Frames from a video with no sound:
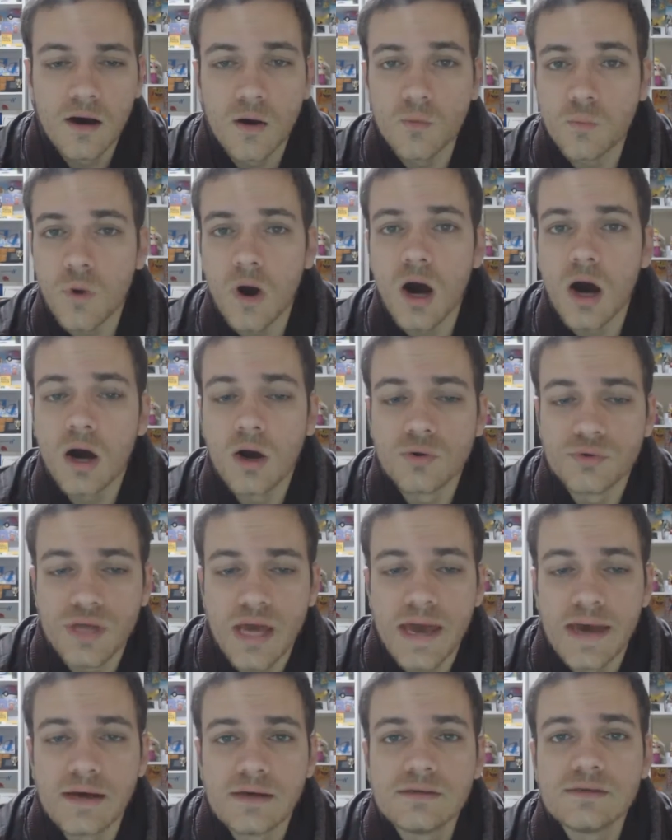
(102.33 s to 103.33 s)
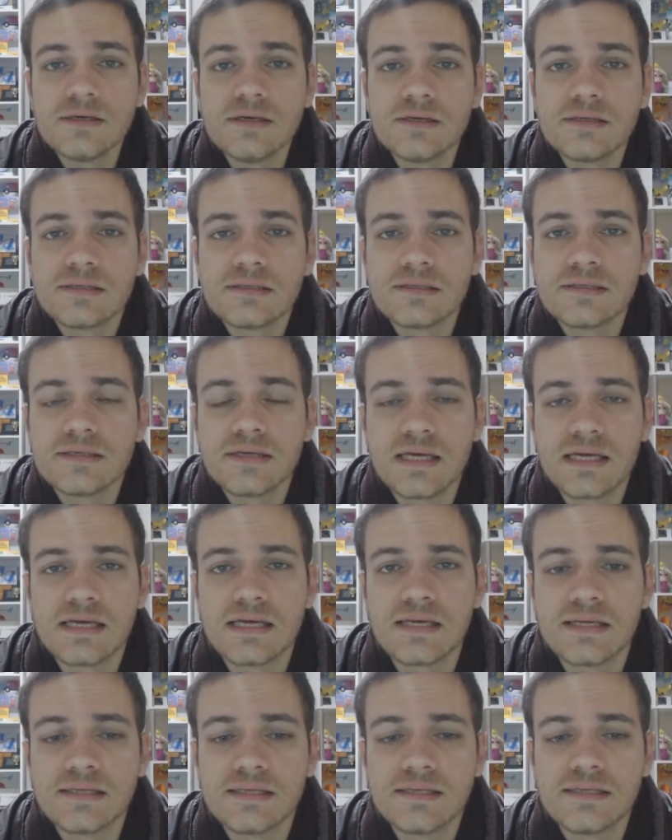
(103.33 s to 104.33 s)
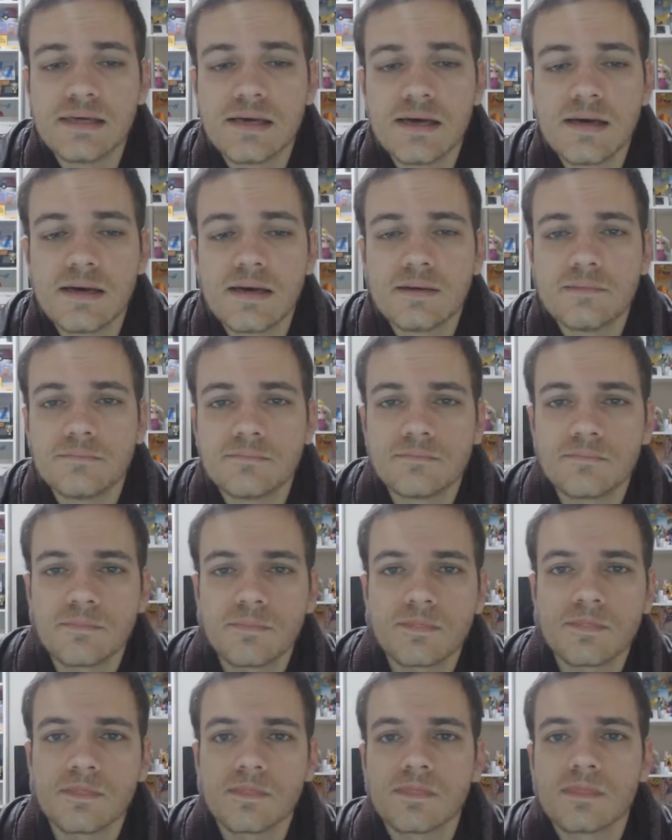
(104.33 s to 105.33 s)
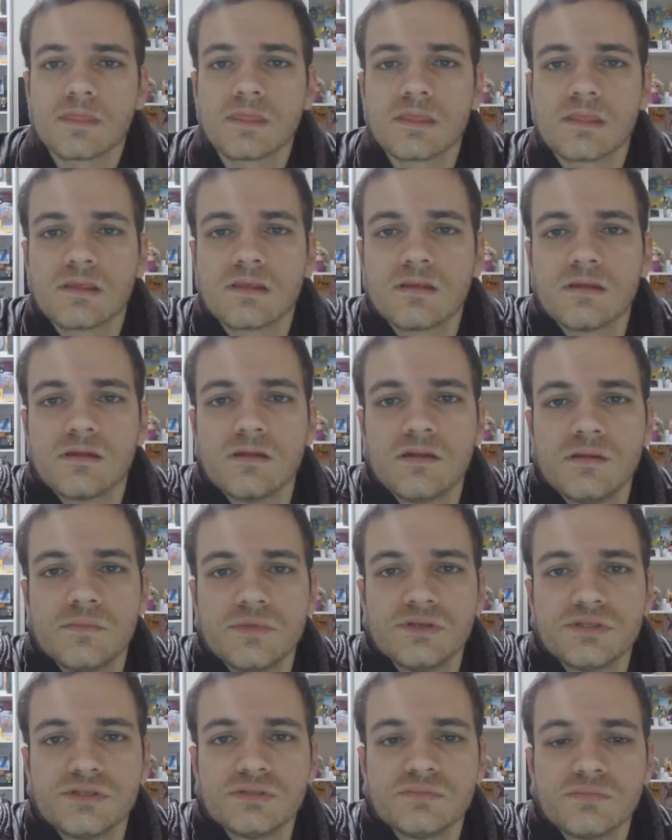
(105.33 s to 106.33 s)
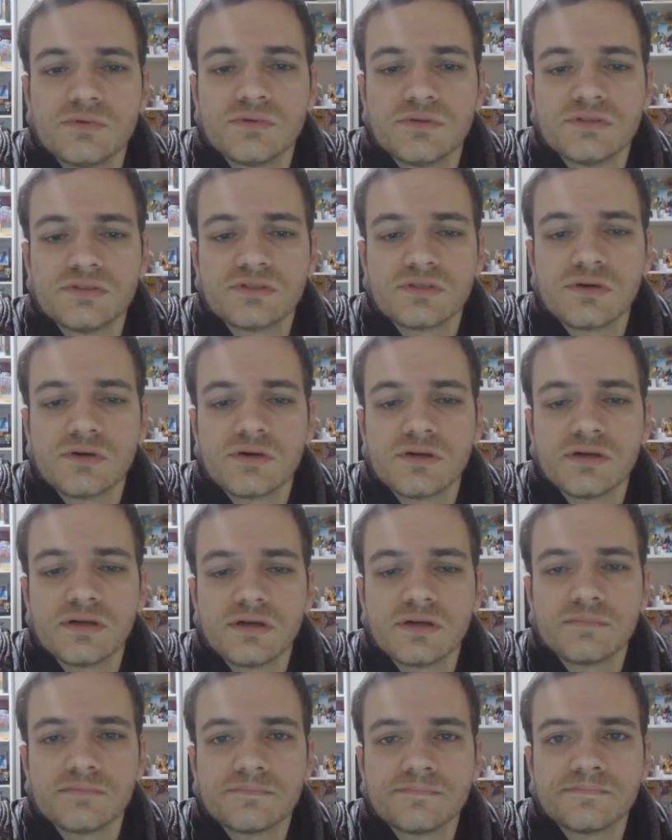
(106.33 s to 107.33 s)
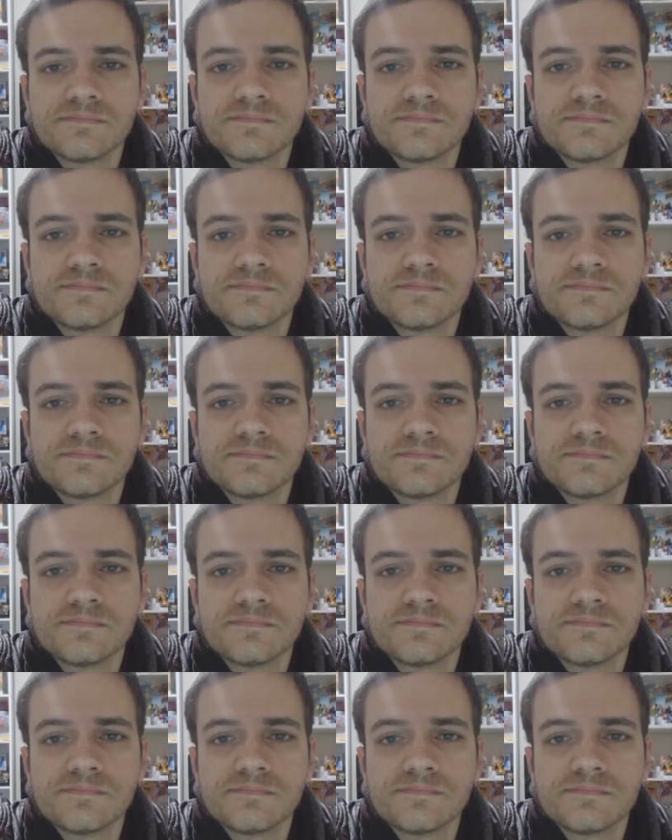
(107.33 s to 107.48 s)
a while now. And let me just put this guy down.